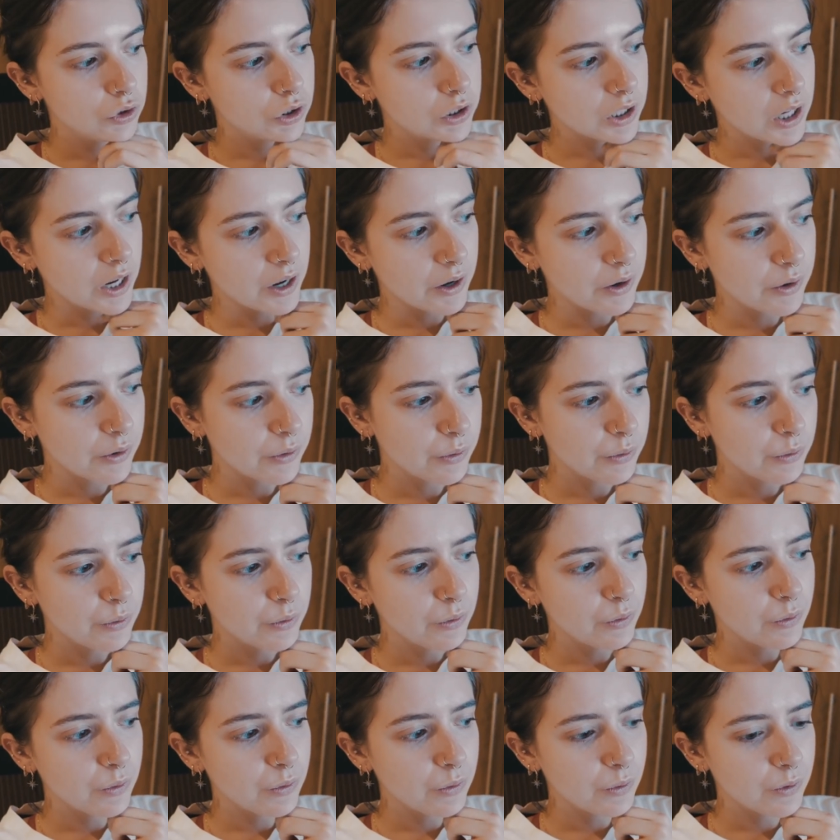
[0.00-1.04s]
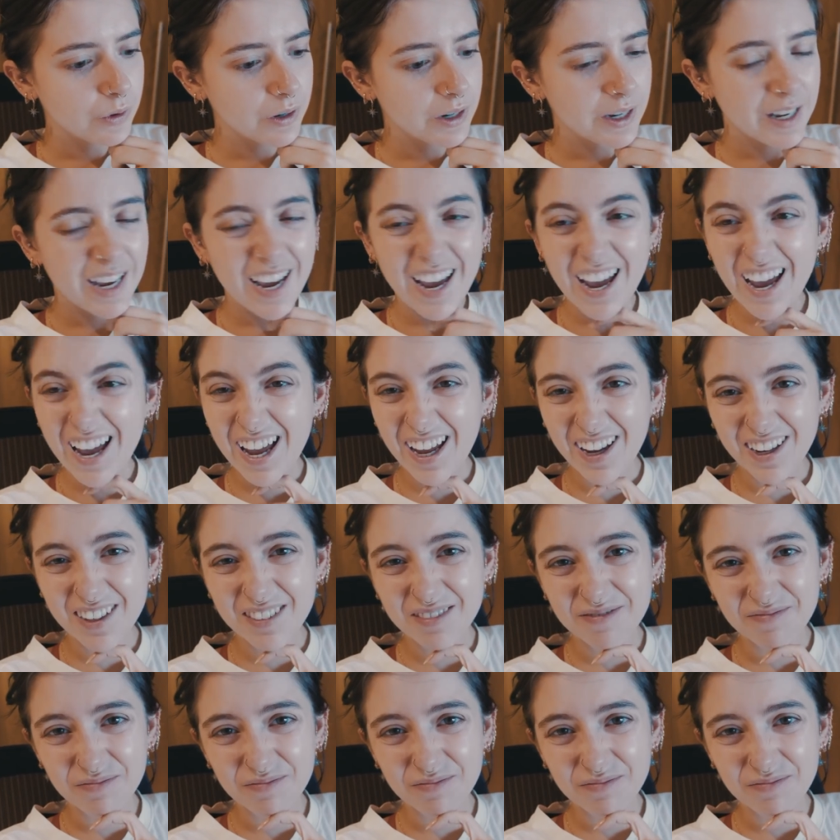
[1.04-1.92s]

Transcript: So yeah,